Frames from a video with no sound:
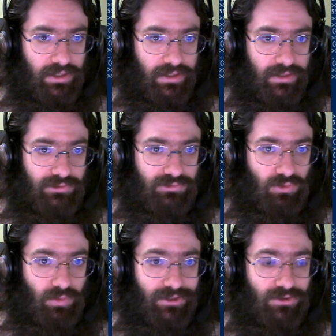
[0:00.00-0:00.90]
is so
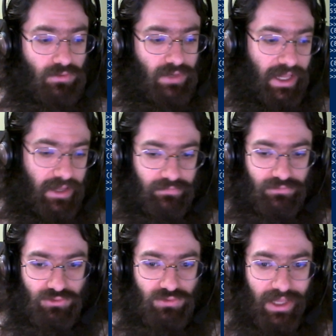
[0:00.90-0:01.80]
we don't have
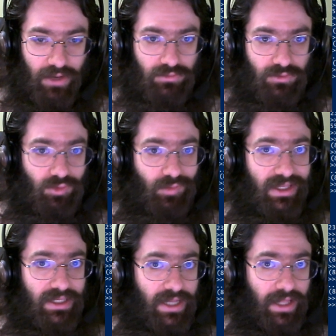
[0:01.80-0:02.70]
to count
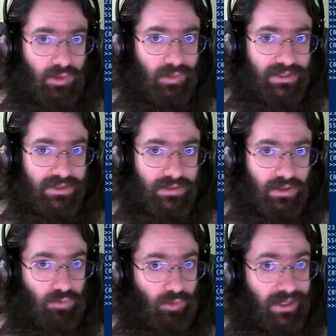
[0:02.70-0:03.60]
repeated elements
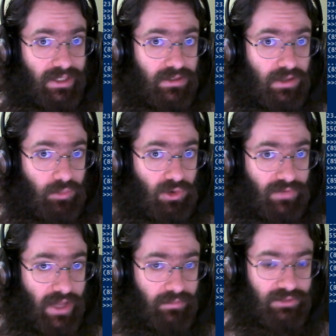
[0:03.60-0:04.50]
a repeated number of
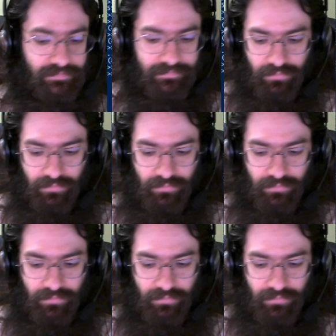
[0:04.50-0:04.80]
times.